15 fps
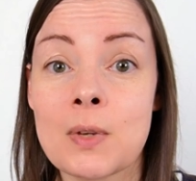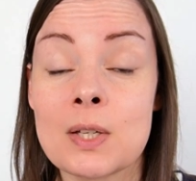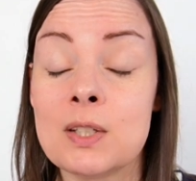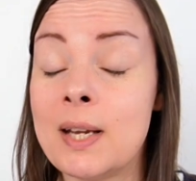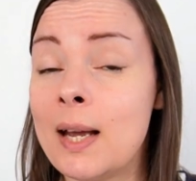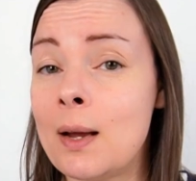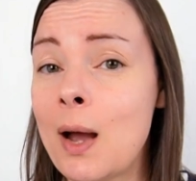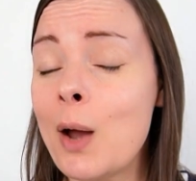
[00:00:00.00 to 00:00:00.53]

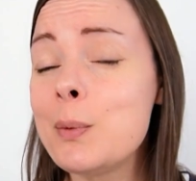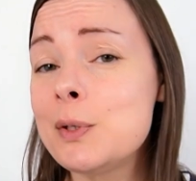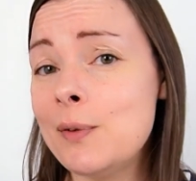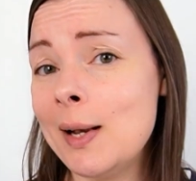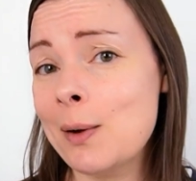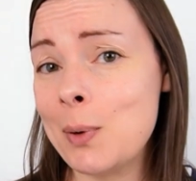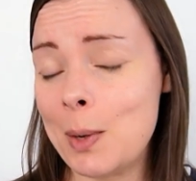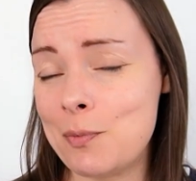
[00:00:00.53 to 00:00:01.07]
So yeah, I was
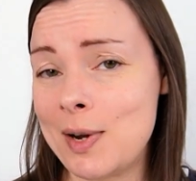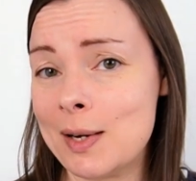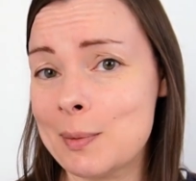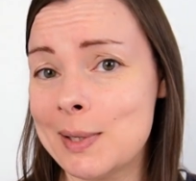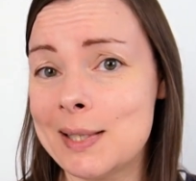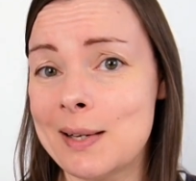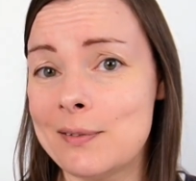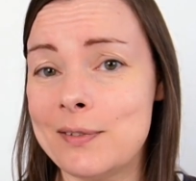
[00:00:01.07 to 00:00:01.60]
feeling quite proud of
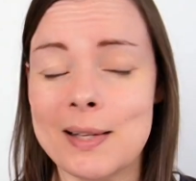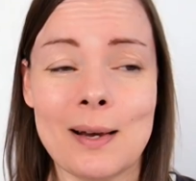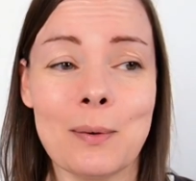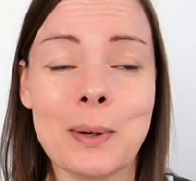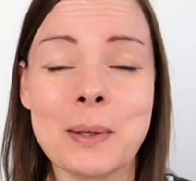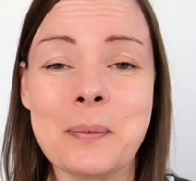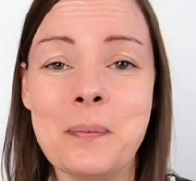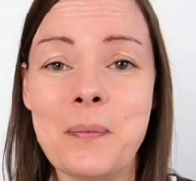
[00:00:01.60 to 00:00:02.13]
myself for that
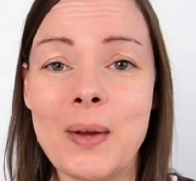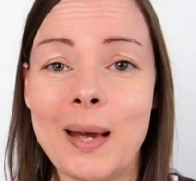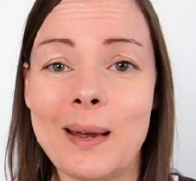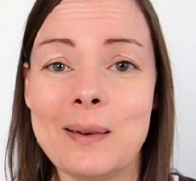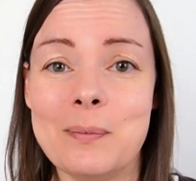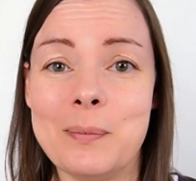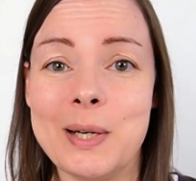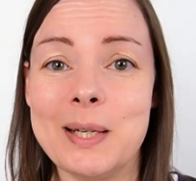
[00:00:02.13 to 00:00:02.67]
one,
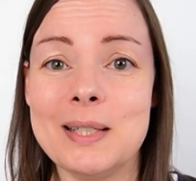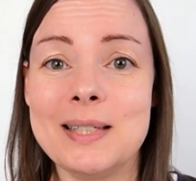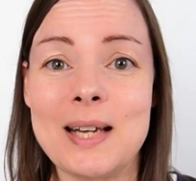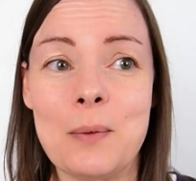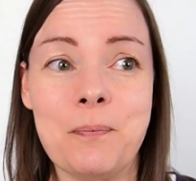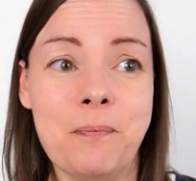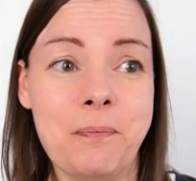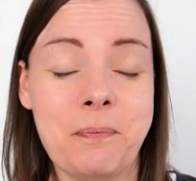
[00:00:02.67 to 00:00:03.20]
but
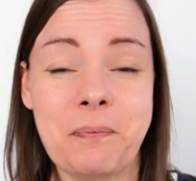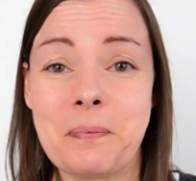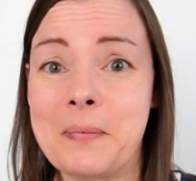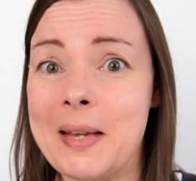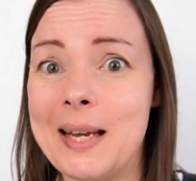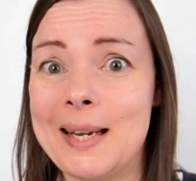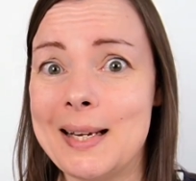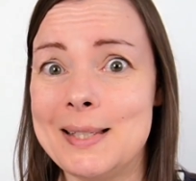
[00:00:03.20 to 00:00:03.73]

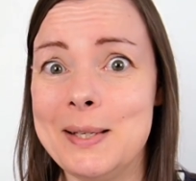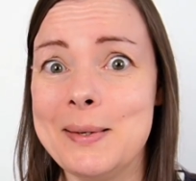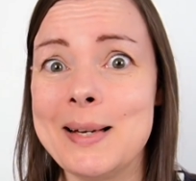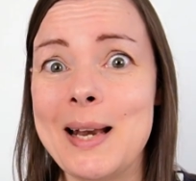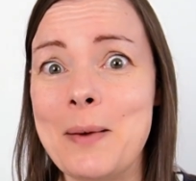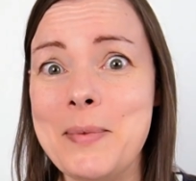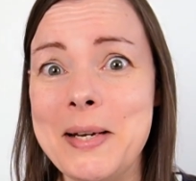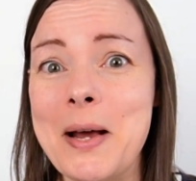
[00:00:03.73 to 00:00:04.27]
I guess you
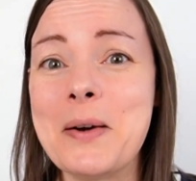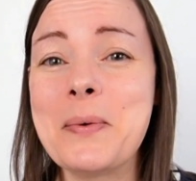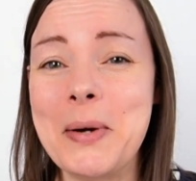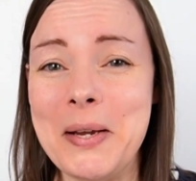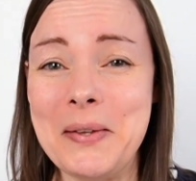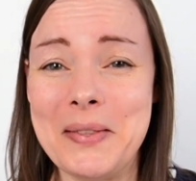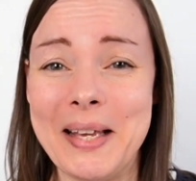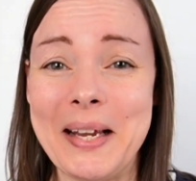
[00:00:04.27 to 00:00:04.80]
can let me know
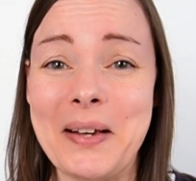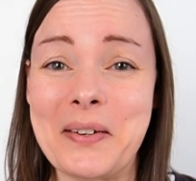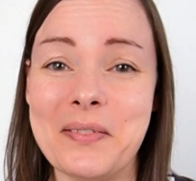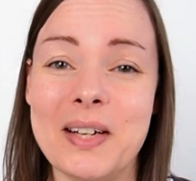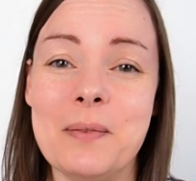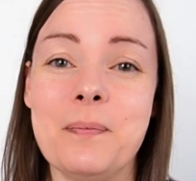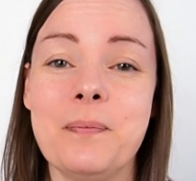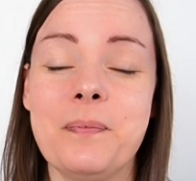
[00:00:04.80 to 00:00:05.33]
what you think of
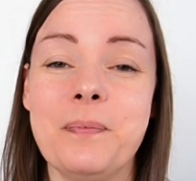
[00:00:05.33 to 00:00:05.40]
it.